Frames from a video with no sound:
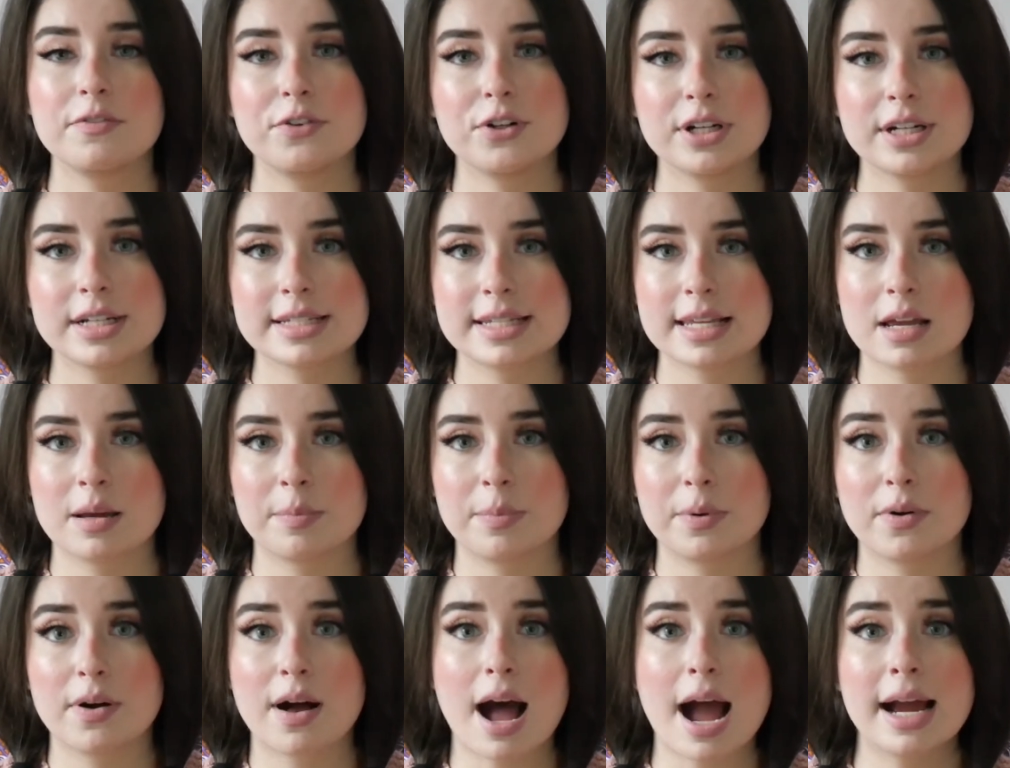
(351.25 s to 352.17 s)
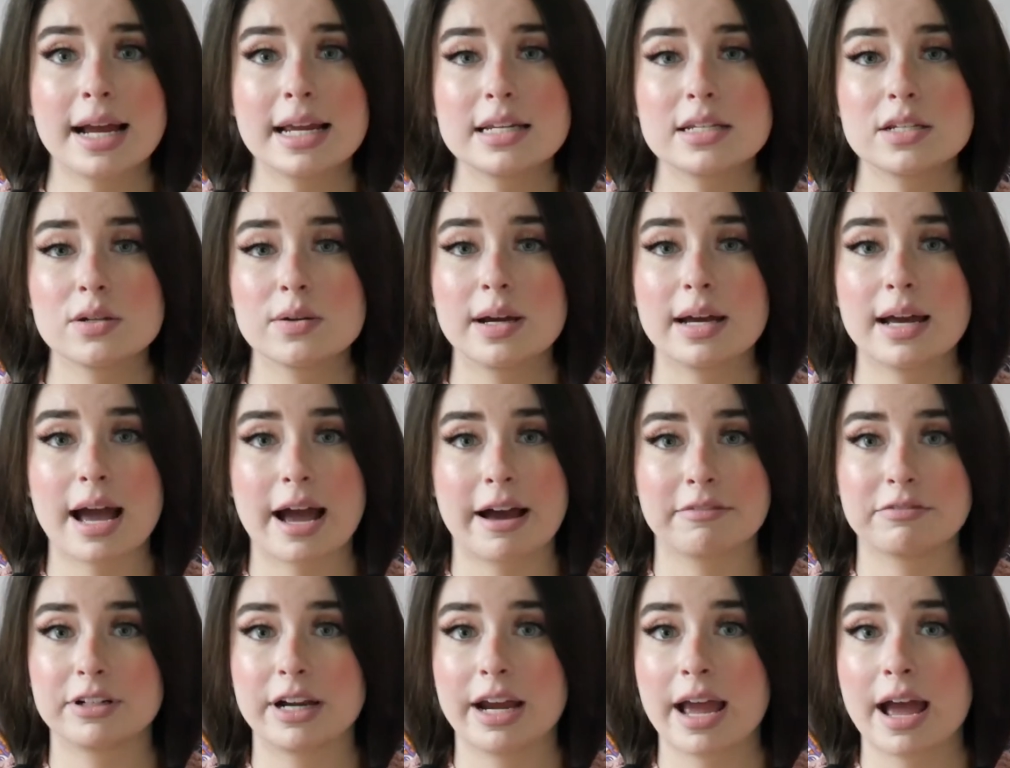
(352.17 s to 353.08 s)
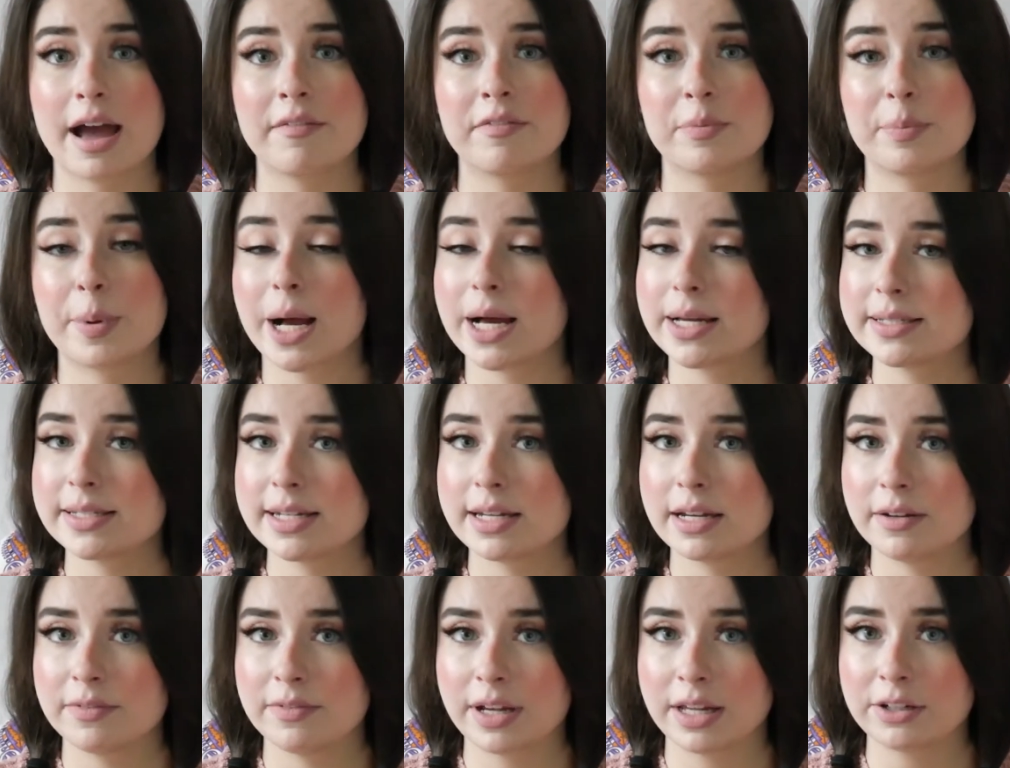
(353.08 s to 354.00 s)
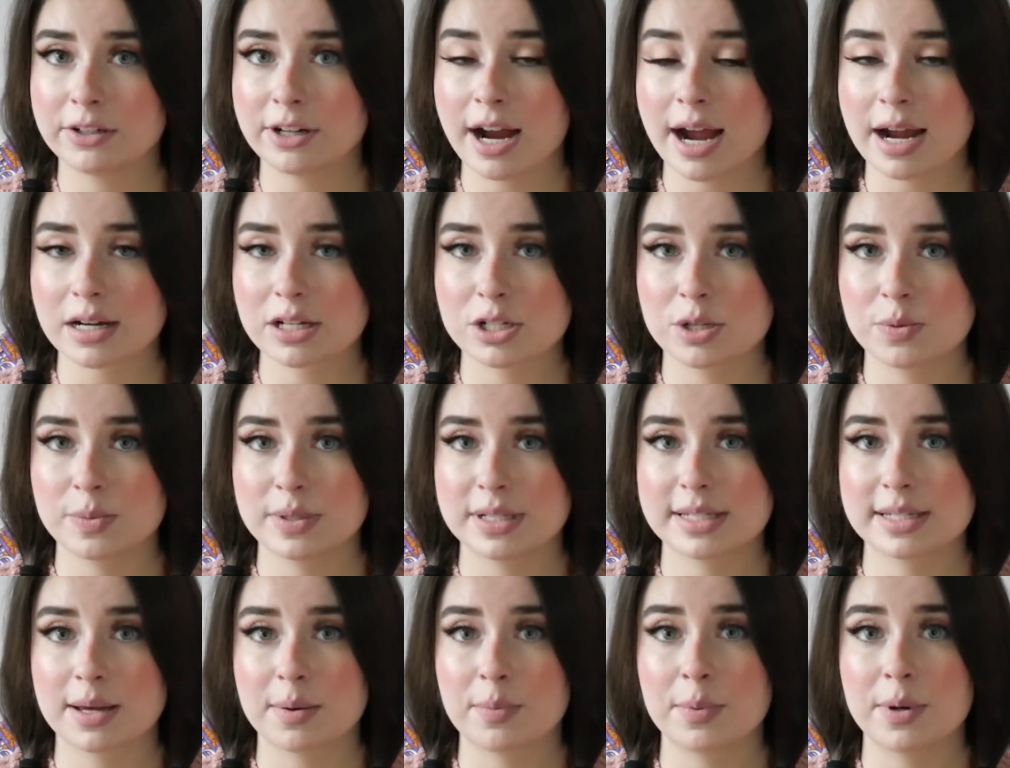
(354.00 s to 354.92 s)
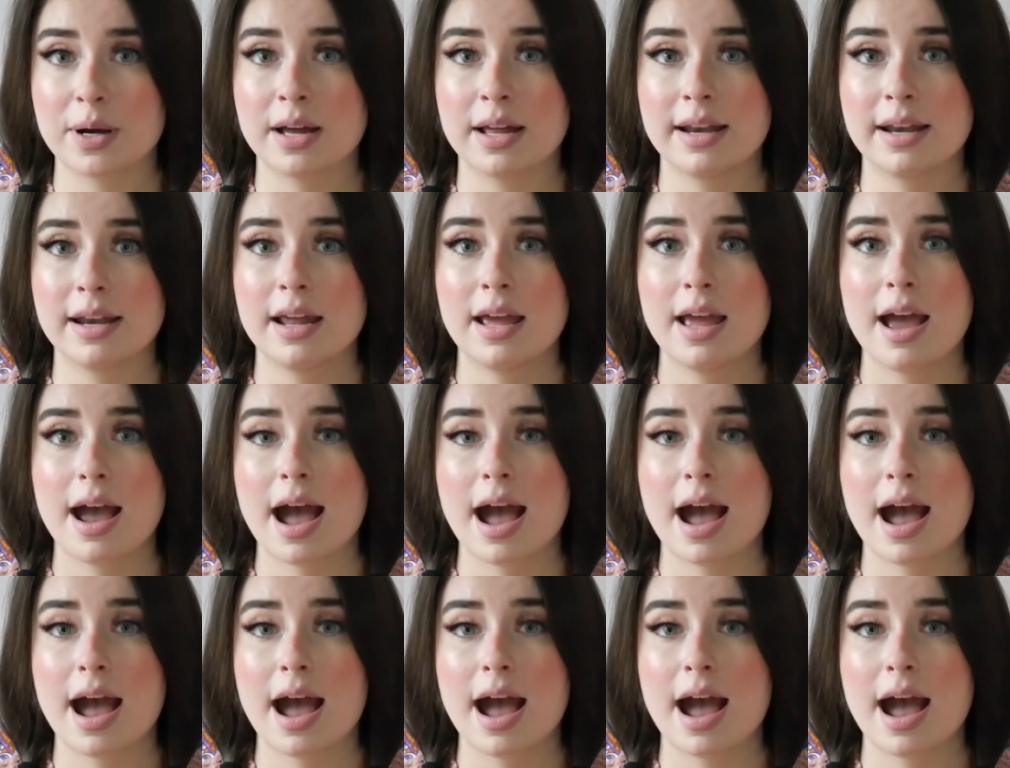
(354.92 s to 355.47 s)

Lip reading: For example, I do it after I have a positive interaction with someone